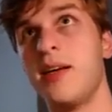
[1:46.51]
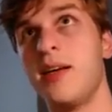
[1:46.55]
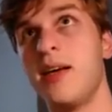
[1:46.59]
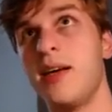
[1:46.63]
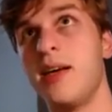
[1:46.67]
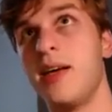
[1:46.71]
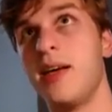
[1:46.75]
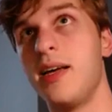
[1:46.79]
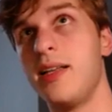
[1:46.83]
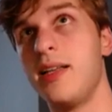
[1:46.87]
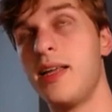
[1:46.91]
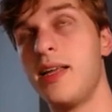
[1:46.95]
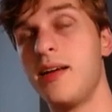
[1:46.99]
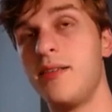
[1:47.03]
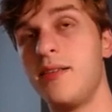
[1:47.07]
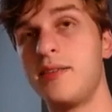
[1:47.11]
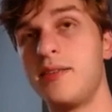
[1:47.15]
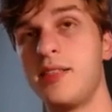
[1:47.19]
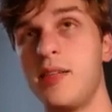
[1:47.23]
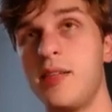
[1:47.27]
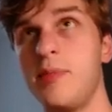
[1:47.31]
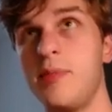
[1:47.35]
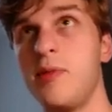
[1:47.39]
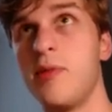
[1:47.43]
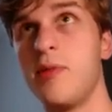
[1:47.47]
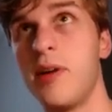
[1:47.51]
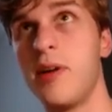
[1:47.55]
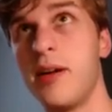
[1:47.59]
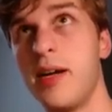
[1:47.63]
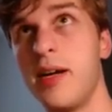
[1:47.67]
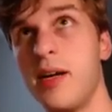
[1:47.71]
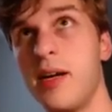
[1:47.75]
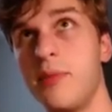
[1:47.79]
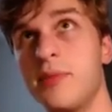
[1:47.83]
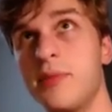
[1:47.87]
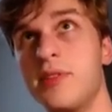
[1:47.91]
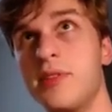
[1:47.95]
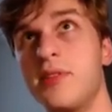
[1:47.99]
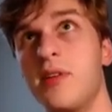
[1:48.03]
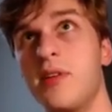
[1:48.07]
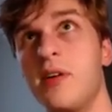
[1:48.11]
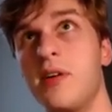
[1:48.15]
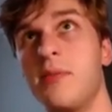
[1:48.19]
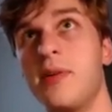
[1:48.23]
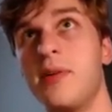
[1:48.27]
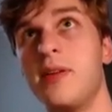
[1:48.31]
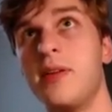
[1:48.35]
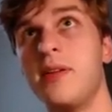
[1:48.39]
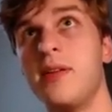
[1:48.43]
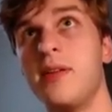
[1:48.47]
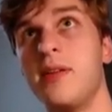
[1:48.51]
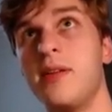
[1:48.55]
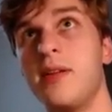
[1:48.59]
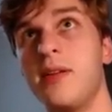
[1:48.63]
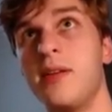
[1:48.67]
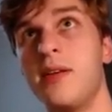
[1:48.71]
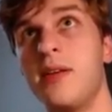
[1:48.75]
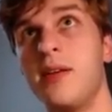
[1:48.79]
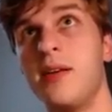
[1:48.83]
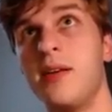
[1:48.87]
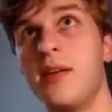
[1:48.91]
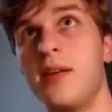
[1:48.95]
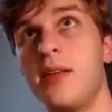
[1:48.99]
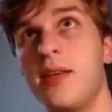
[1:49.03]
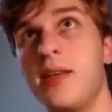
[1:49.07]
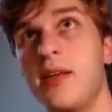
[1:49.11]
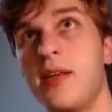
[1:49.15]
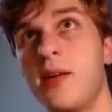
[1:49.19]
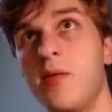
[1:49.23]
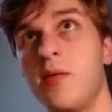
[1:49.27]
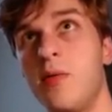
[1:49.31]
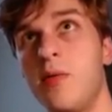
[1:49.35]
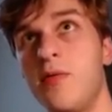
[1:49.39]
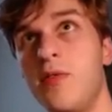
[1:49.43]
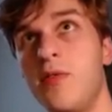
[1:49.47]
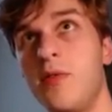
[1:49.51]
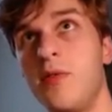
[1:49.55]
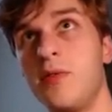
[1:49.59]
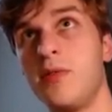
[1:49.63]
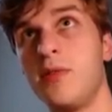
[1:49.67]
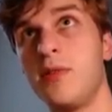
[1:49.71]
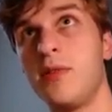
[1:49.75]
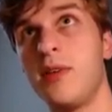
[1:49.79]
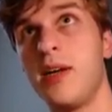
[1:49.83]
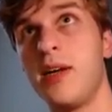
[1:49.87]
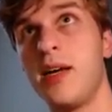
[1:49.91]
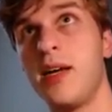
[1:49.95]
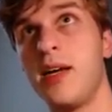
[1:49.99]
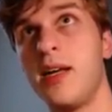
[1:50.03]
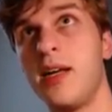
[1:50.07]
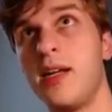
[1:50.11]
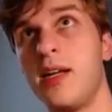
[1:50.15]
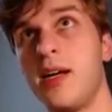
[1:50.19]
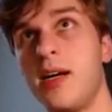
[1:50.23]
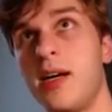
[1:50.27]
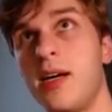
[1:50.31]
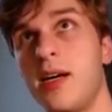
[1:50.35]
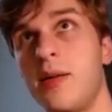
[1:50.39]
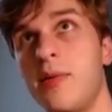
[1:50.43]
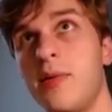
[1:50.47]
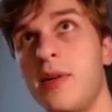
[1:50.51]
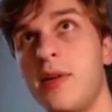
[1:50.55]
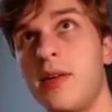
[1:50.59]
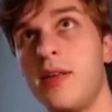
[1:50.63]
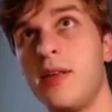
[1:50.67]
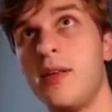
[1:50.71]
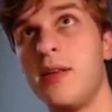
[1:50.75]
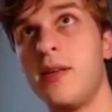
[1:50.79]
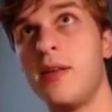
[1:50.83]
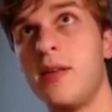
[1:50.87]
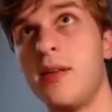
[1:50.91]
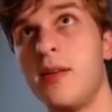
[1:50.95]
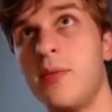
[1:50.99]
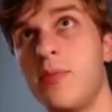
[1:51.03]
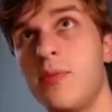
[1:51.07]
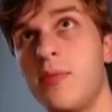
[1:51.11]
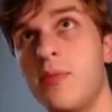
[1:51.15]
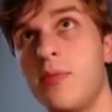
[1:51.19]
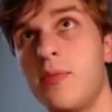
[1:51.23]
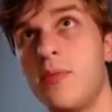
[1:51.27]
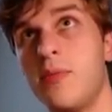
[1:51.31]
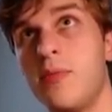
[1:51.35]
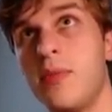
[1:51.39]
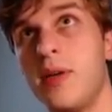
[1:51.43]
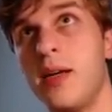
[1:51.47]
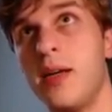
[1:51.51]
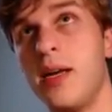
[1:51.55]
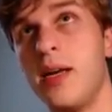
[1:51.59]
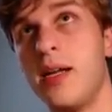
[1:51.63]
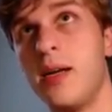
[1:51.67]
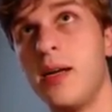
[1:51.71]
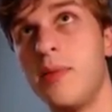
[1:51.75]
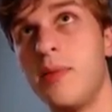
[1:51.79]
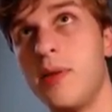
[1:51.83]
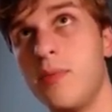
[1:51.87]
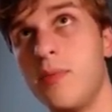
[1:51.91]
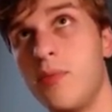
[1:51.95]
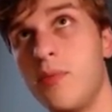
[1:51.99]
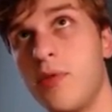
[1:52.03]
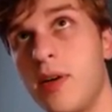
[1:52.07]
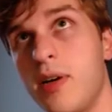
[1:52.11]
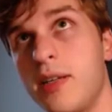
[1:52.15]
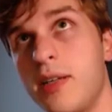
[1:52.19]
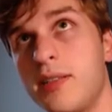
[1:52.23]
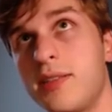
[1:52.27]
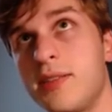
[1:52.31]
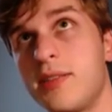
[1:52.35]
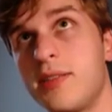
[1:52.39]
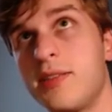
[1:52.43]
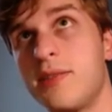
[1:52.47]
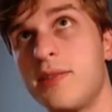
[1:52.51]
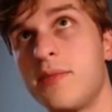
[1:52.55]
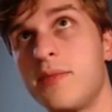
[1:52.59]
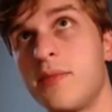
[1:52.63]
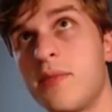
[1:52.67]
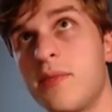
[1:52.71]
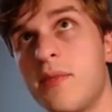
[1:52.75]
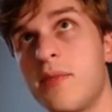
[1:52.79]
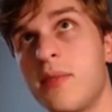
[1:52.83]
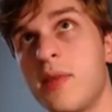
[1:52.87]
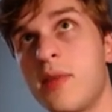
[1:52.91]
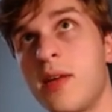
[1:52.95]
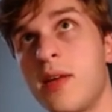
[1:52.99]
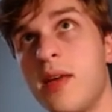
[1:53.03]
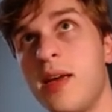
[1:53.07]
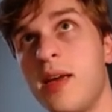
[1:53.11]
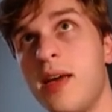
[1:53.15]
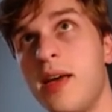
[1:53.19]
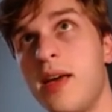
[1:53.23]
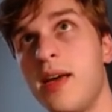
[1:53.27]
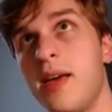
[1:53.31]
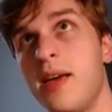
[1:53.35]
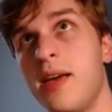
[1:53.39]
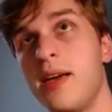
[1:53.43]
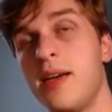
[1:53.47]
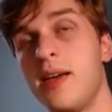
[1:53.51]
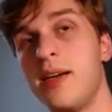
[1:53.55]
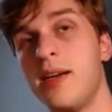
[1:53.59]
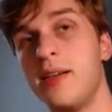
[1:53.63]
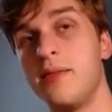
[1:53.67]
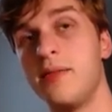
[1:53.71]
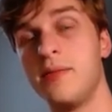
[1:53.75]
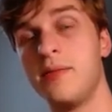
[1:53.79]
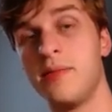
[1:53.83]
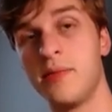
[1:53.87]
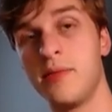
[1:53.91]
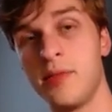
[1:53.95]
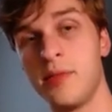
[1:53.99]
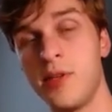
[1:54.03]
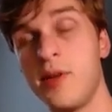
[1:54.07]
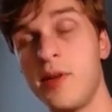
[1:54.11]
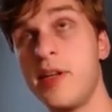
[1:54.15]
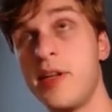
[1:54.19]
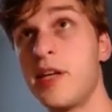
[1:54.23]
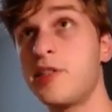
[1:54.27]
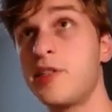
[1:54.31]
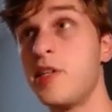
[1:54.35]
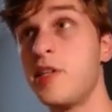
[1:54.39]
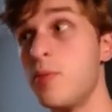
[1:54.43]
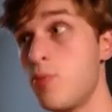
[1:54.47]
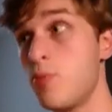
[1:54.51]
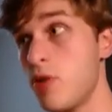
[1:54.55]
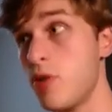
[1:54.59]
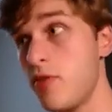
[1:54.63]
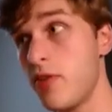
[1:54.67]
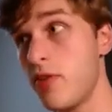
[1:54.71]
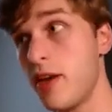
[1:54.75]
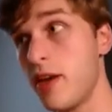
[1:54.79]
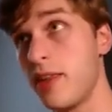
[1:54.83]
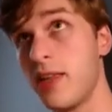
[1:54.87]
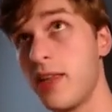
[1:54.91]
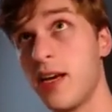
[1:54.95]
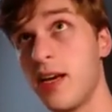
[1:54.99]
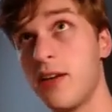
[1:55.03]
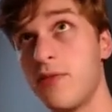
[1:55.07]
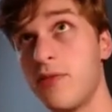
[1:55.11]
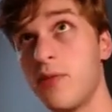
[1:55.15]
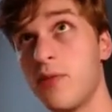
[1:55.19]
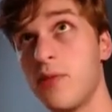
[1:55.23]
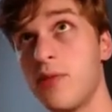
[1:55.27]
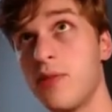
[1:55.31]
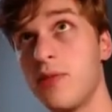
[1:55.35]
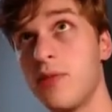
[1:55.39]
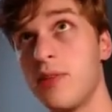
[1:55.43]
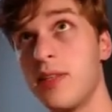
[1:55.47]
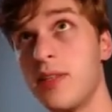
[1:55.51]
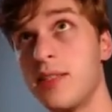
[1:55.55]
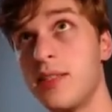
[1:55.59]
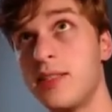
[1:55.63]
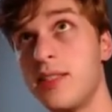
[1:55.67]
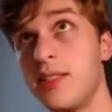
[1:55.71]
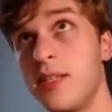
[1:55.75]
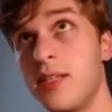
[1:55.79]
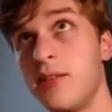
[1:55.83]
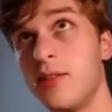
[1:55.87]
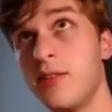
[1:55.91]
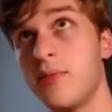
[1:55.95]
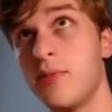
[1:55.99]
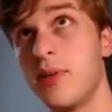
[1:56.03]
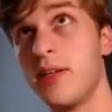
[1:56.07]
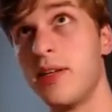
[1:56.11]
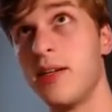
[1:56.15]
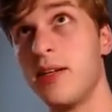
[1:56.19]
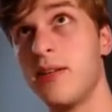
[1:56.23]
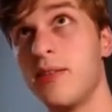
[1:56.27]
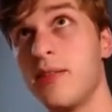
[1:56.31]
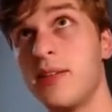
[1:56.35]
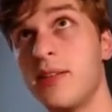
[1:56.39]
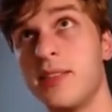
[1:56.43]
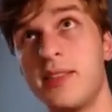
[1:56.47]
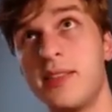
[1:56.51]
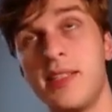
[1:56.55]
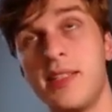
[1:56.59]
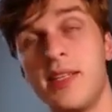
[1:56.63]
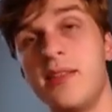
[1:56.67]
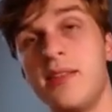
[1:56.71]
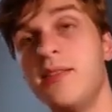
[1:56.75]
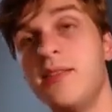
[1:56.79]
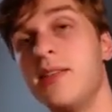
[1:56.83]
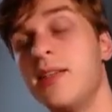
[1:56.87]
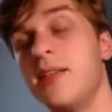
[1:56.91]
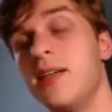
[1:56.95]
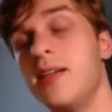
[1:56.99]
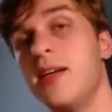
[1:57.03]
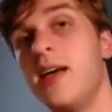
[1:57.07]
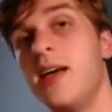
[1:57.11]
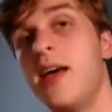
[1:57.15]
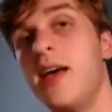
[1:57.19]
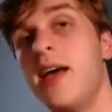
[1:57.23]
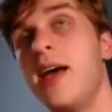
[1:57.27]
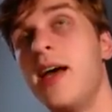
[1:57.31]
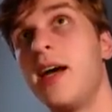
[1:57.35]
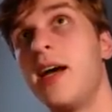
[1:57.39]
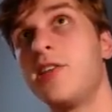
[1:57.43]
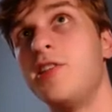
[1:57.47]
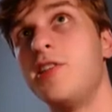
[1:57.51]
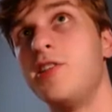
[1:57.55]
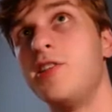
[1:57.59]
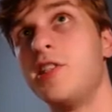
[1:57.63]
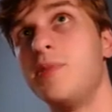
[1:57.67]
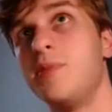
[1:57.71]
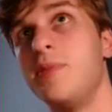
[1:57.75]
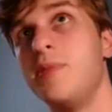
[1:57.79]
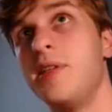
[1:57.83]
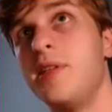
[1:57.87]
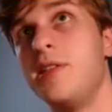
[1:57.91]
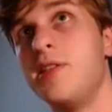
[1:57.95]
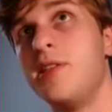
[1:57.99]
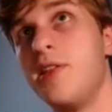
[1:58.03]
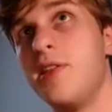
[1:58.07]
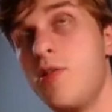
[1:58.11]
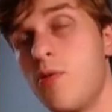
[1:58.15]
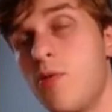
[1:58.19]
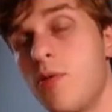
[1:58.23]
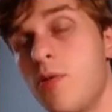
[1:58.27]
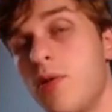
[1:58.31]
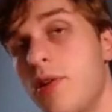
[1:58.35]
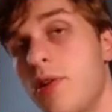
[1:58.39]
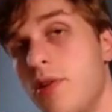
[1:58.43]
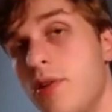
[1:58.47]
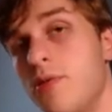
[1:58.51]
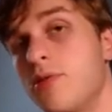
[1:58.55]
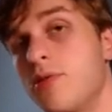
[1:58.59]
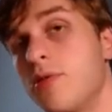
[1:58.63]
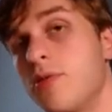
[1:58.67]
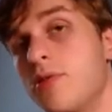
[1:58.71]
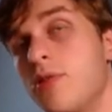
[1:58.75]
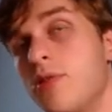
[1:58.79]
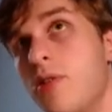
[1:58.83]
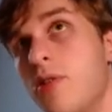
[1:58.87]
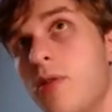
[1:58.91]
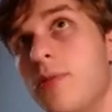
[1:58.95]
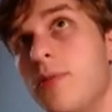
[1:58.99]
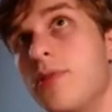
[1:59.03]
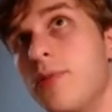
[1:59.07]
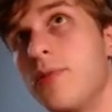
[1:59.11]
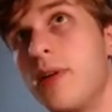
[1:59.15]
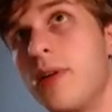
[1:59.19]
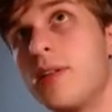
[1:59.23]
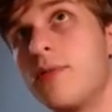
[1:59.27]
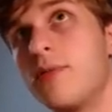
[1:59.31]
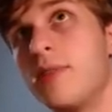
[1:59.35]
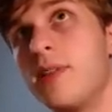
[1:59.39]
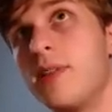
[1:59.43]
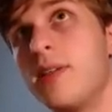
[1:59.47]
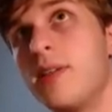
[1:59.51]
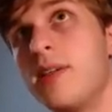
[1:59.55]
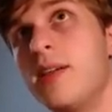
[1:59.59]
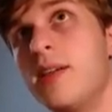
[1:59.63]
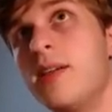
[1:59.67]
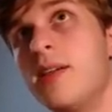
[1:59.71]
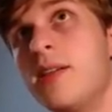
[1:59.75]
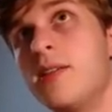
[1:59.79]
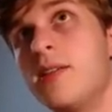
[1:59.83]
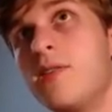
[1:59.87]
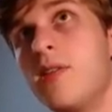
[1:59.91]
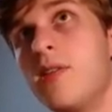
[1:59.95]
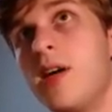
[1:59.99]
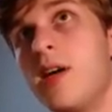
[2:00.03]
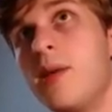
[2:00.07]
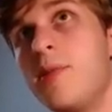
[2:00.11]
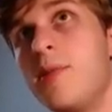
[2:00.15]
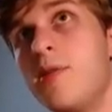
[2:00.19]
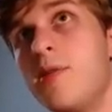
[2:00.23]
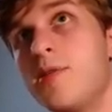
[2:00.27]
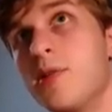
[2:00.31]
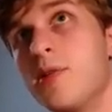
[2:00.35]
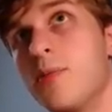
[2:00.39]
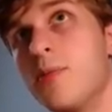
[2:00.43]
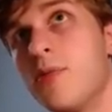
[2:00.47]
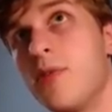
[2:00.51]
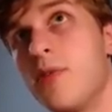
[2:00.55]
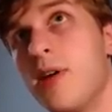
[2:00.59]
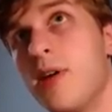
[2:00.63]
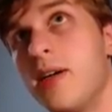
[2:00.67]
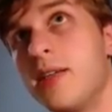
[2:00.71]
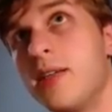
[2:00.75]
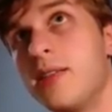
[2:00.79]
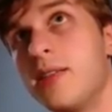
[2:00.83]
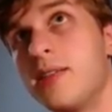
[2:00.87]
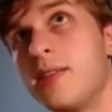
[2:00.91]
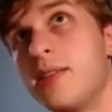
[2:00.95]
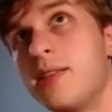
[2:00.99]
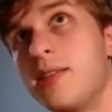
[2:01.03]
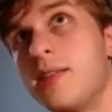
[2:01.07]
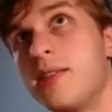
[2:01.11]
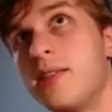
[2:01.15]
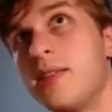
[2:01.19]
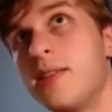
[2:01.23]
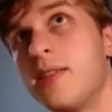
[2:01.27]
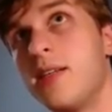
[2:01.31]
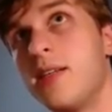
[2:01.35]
and that'll tell me where I am. So I'm in the home folder, and I'm in the and I'm in Bryce. And you can actually abbreviate that for this tilde right here. This tilde actually just means your user's home directory. So I'm user Bryce,